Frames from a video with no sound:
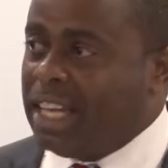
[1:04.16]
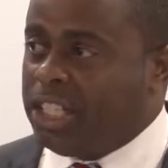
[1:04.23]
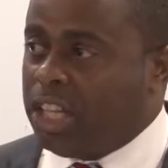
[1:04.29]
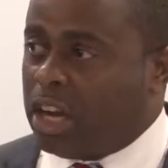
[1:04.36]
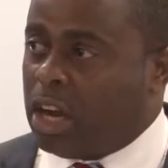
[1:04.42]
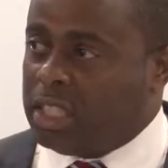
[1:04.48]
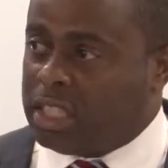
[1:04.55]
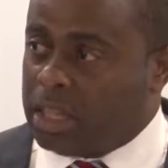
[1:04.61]
energy
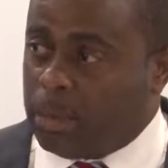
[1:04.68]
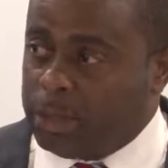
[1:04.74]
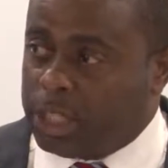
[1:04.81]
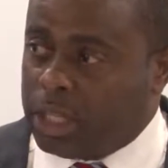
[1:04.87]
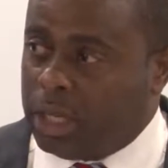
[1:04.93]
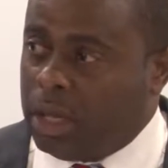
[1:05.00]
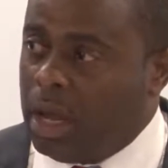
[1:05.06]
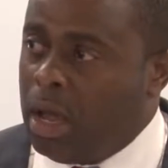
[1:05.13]

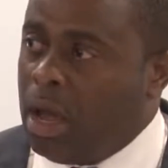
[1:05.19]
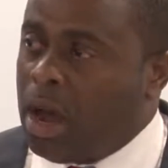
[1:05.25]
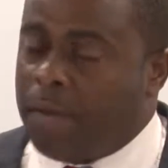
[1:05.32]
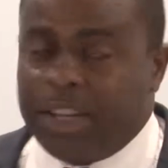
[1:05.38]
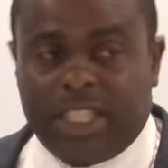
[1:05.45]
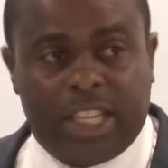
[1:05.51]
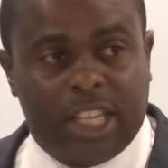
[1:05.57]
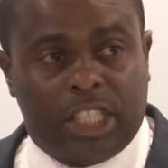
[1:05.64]
consumption of
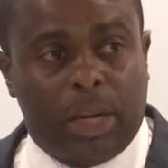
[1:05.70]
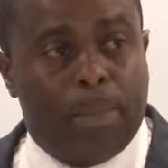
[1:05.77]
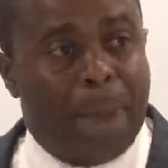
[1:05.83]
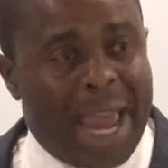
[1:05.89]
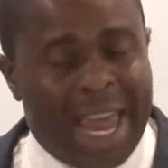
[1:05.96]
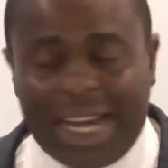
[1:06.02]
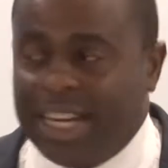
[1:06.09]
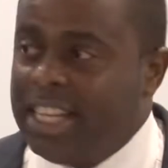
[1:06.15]
the station
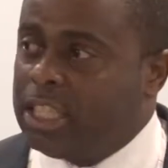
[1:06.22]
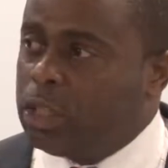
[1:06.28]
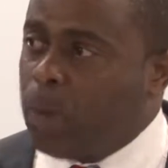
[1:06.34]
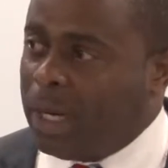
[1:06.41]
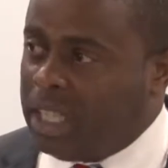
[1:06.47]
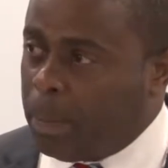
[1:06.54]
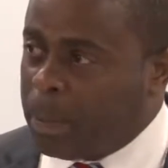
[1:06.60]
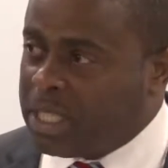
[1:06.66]
by at least
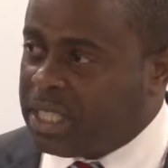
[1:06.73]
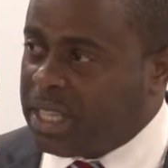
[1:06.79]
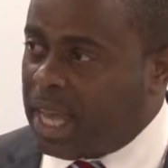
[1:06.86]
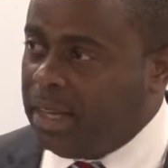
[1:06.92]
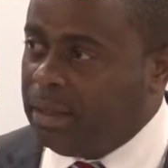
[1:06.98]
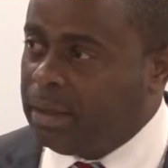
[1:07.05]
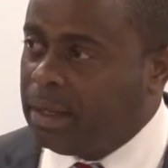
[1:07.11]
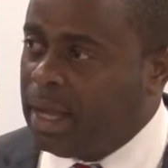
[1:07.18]

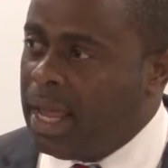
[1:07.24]
20%.